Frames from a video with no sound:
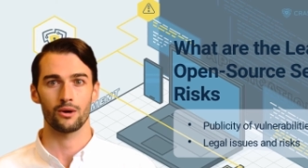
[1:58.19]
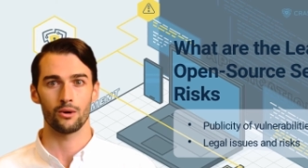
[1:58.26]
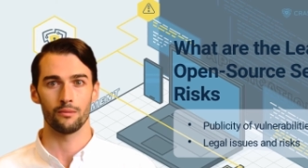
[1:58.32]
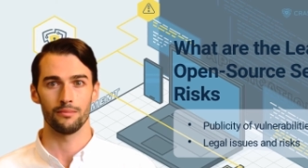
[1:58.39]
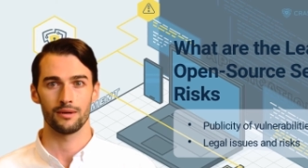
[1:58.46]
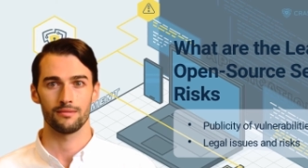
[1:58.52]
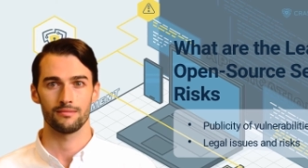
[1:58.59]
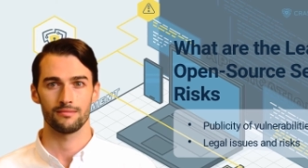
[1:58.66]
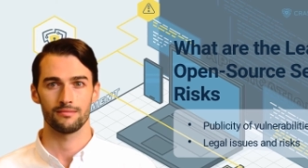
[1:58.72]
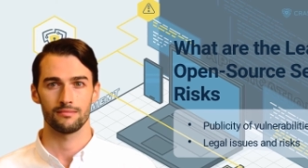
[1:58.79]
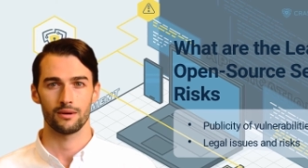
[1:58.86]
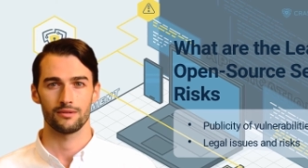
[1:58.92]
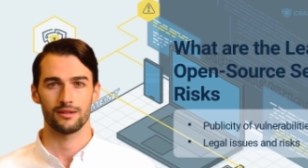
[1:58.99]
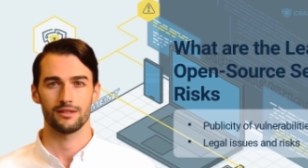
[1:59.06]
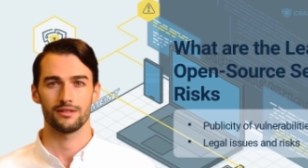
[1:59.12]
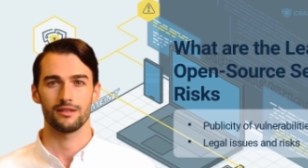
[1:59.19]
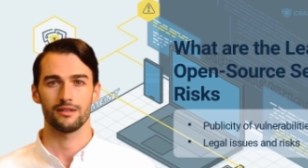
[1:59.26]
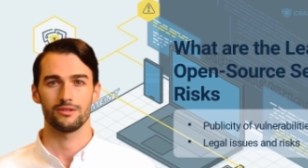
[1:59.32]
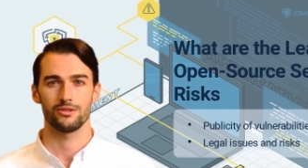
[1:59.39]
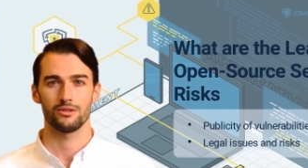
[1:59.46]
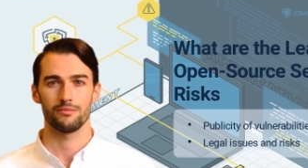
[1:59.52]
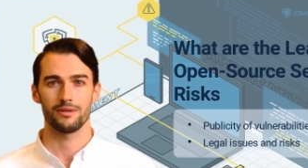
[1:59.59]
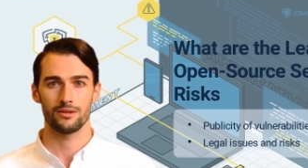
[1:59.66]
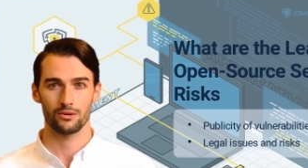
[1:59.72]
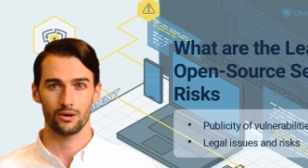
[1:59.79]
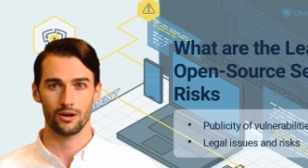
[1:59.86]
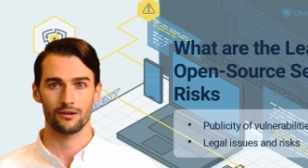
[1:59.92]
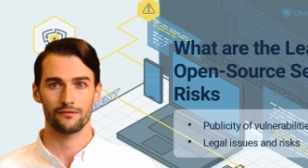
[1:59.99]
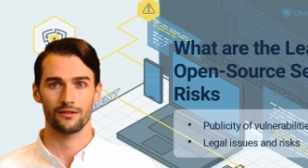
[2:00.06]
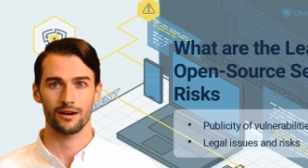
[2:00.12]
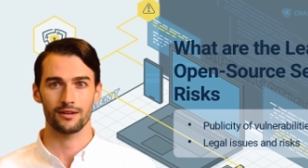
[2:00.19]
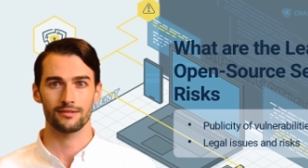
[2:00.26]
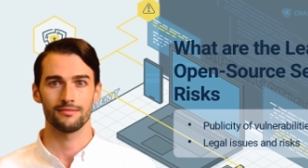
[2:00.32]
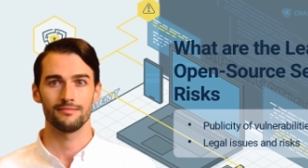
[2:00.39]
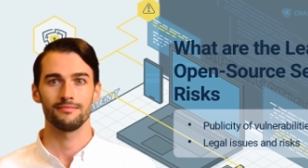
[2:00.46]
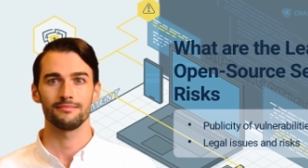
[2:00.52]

open, but this needs to be qualified.